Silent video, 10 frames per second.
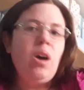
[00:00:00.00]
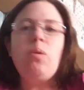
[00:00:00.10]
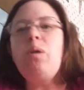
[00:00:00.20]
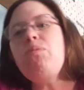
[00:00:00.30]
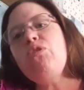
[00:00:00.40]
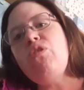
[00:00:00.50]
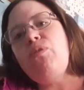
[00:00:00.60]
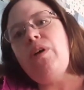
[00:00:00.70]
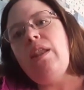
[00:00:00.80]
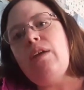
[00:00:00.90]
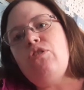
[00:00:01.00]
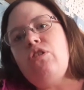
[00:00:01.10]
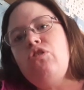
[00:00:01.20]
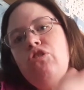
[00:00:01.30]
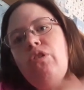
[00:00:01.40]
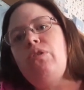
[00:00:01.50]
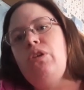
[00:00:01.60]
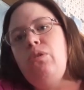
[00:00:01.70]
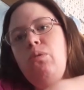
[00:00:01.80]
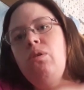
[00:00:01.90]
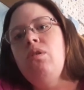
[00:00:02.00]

not sure if I'll actually show you